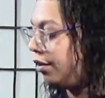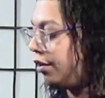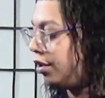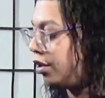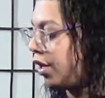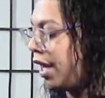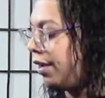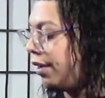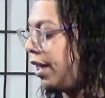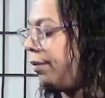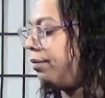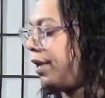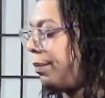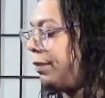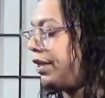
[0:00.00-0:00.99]
So
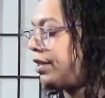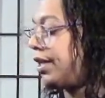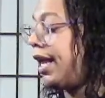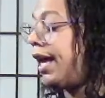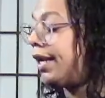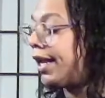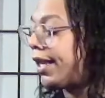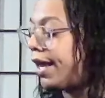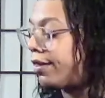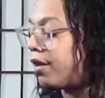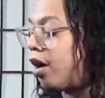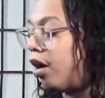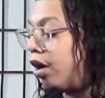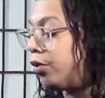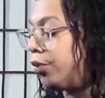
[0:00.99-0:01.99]
I'm into it. And I like the
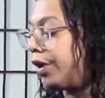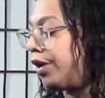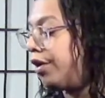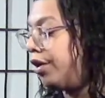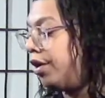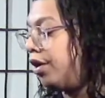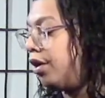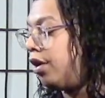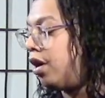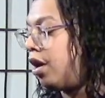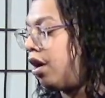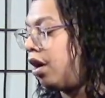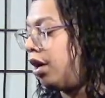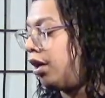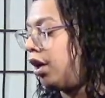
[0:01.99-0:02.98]
hardware
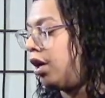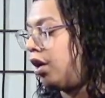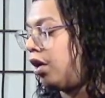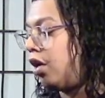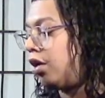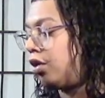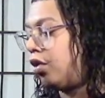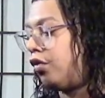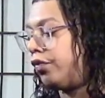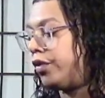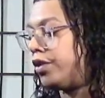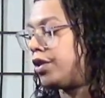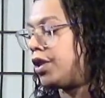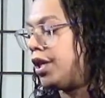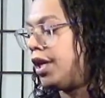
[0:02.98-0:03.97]
on
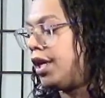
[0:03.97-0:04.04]
loafers.